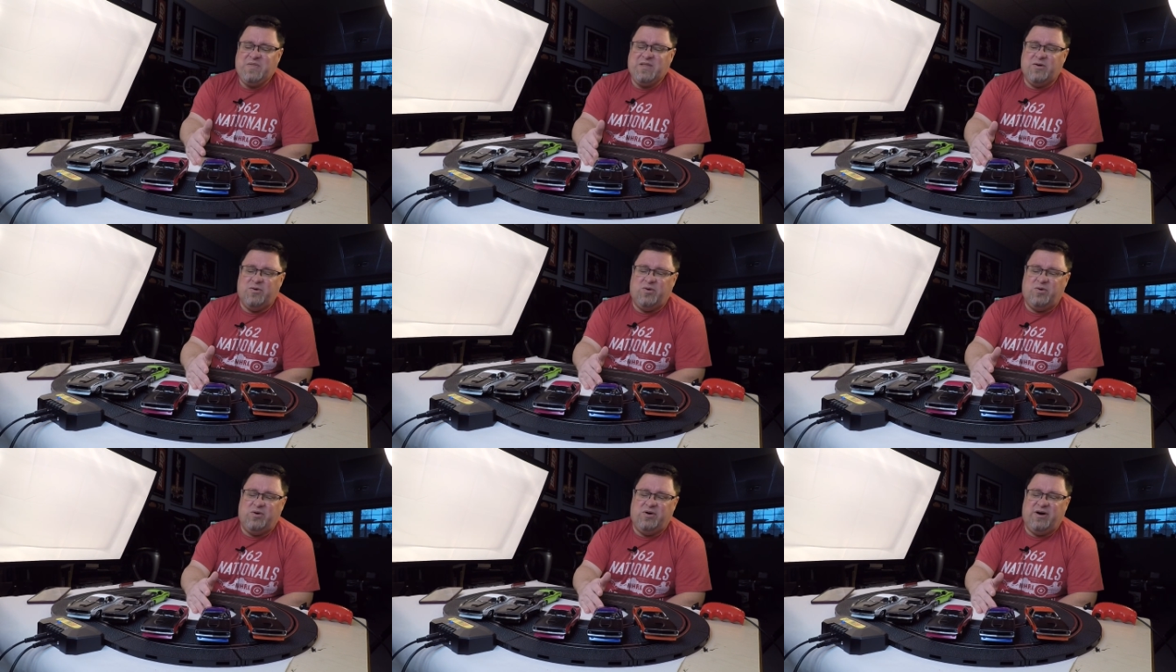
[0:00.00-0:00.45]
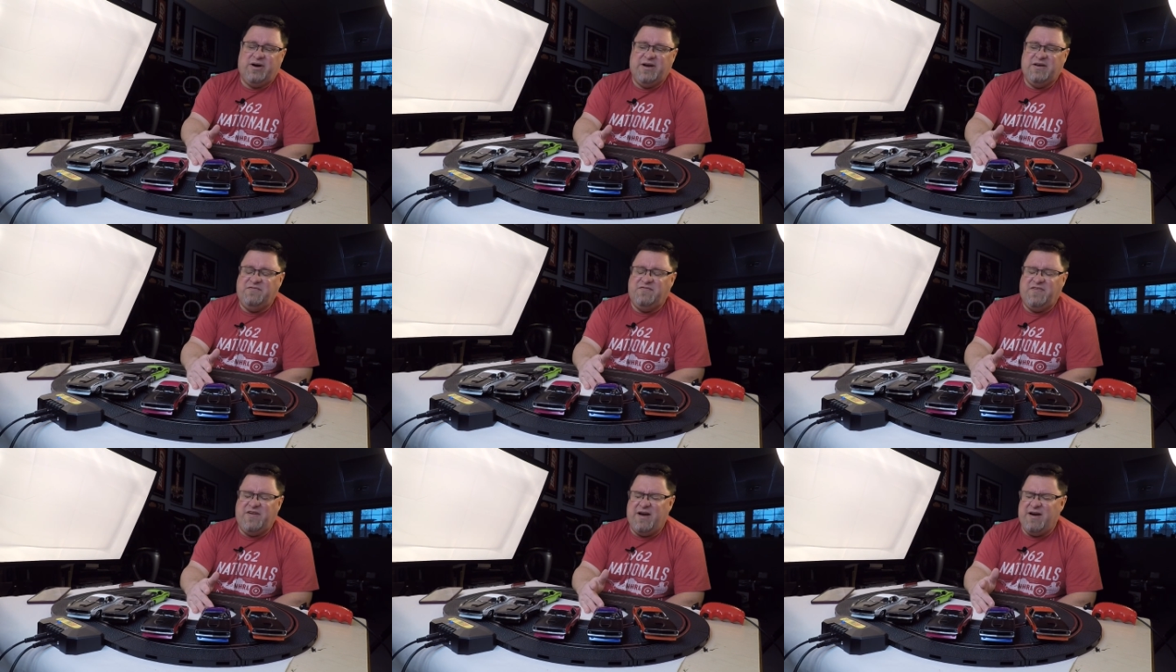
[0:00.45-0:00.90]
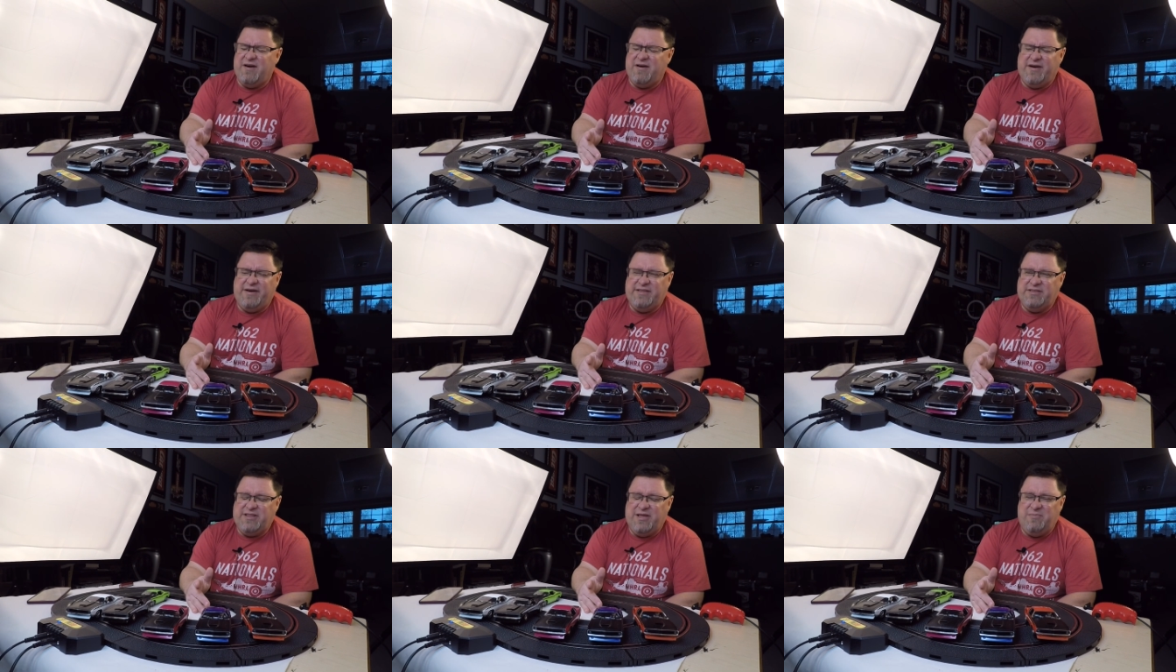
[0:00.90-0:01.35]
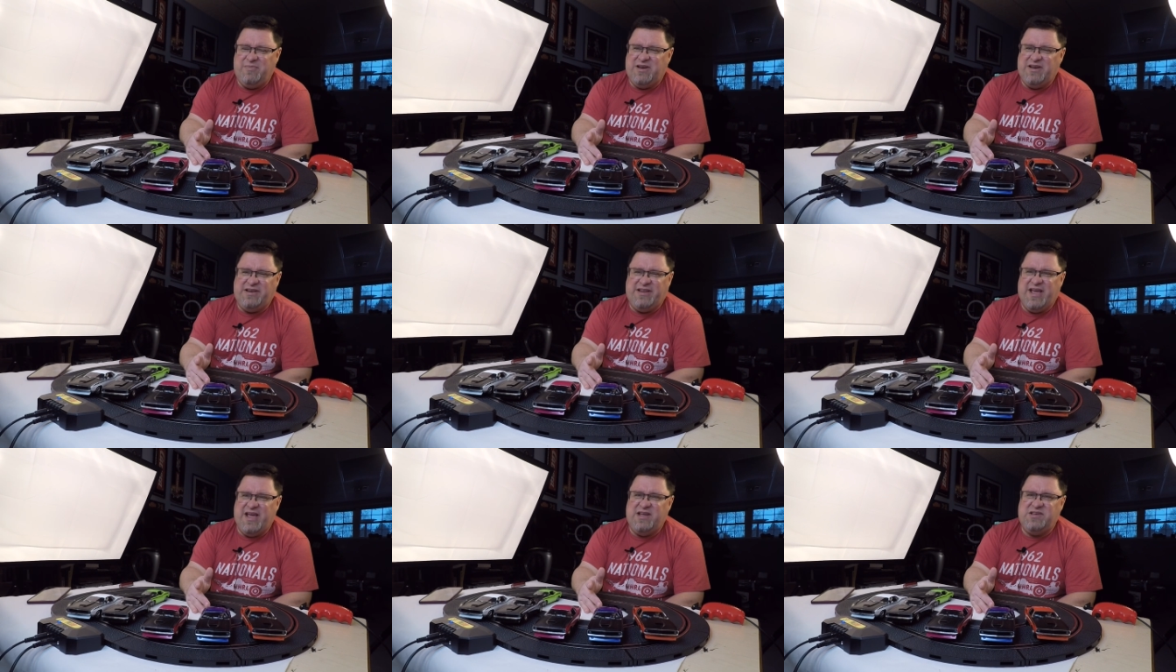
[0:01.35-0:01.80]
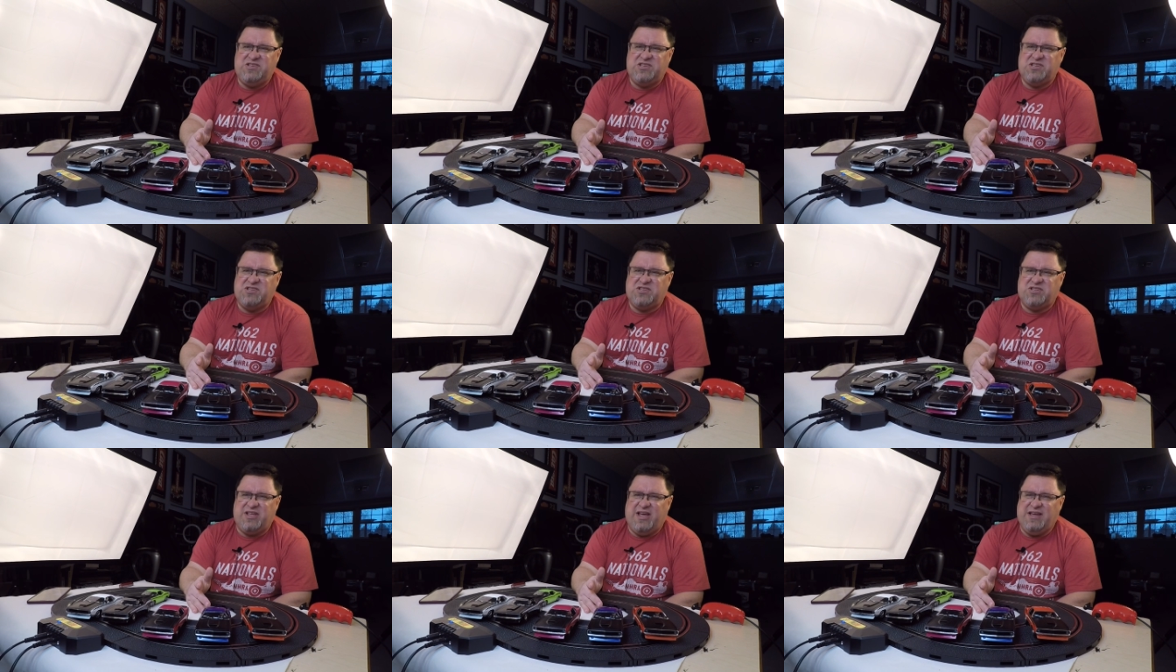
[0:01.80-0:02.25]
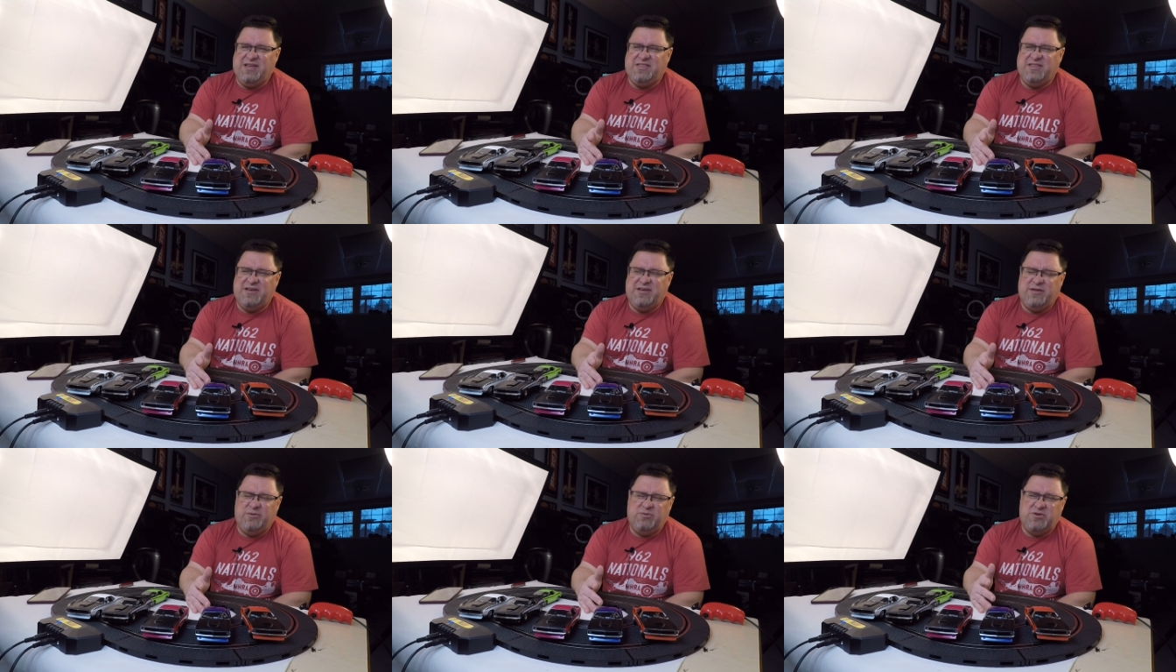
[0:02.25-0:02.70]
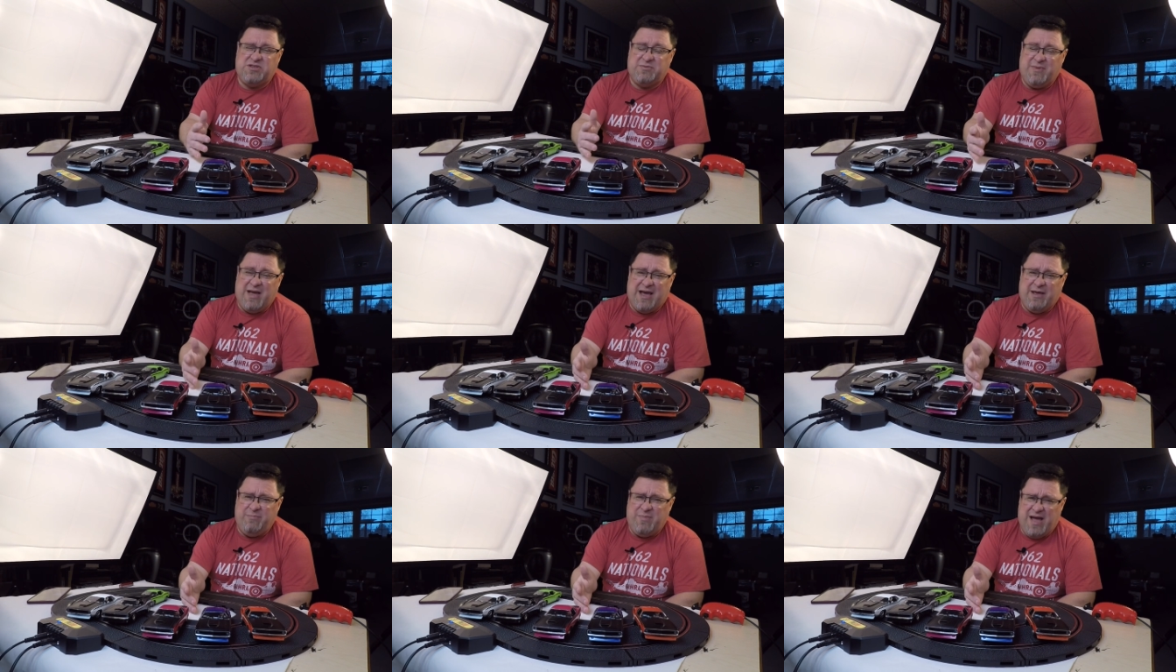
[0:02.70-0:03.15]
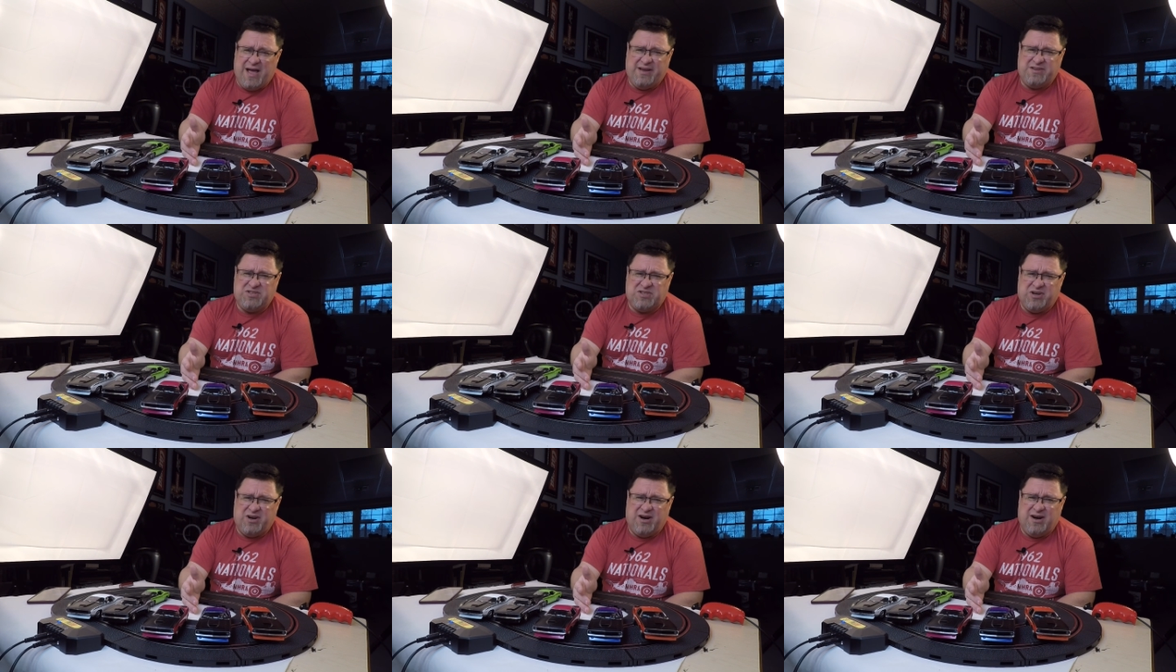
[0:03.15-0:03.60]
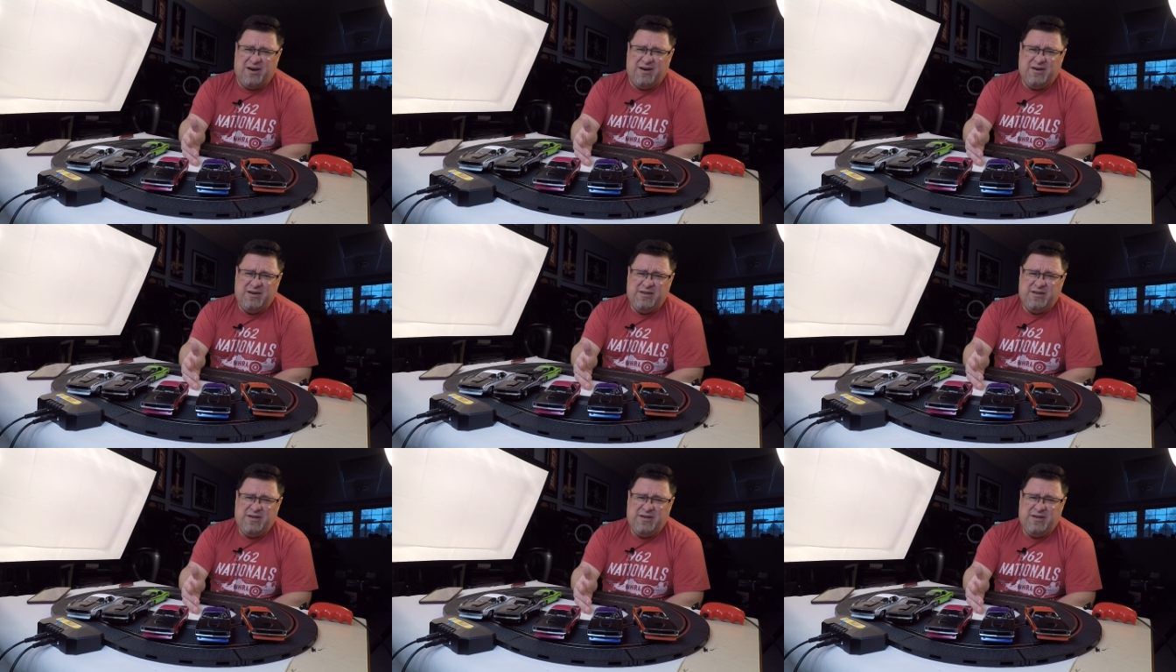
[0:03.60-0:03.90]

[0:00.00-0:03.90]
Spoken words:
Or in very limited cases, like there was a Mad Max car